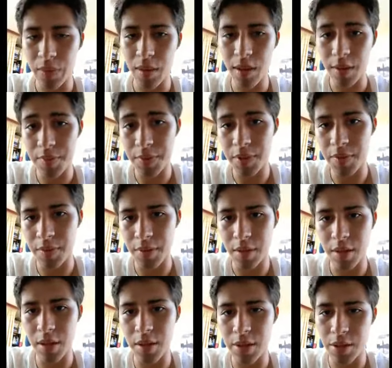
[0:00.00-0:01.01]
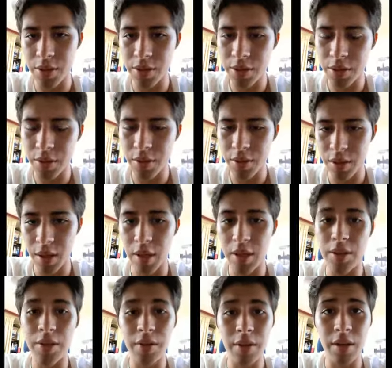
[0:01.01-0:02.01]
I'm 17 years old
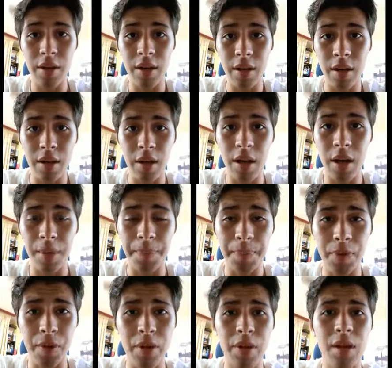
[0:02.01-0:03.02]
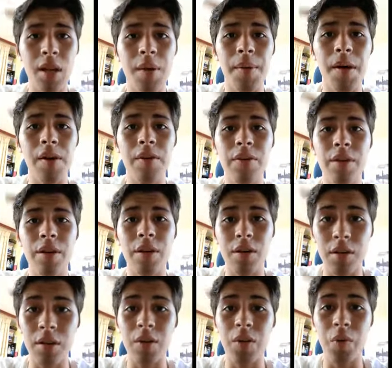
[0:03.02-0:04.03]
and today I'm talking about the
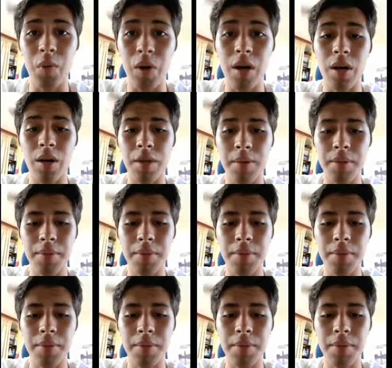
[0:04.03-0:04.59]
Cold War.